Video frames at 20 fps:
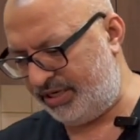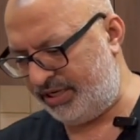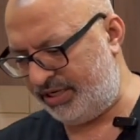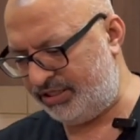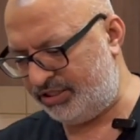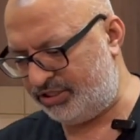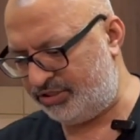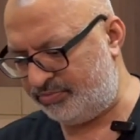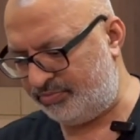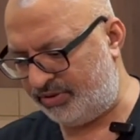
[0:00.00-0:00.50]

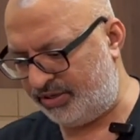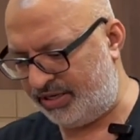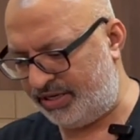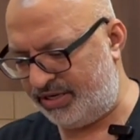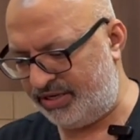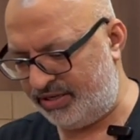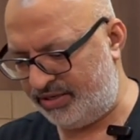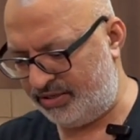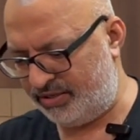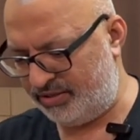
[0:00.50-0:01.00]
Into my
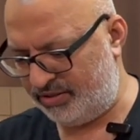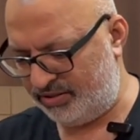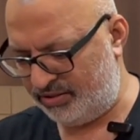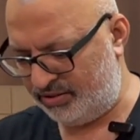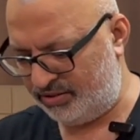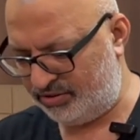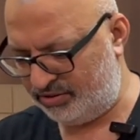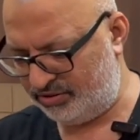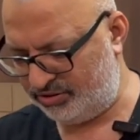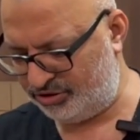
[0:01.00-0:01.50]

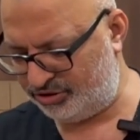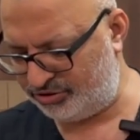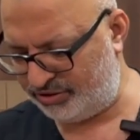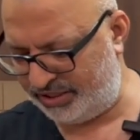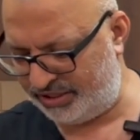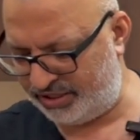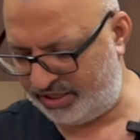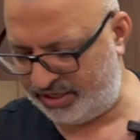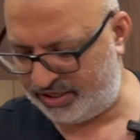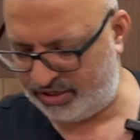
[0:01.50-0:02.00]

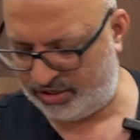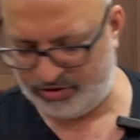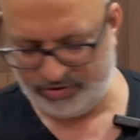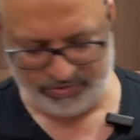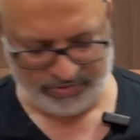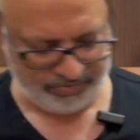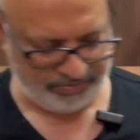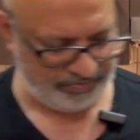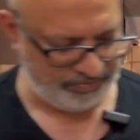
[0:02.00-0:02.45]
tray they go.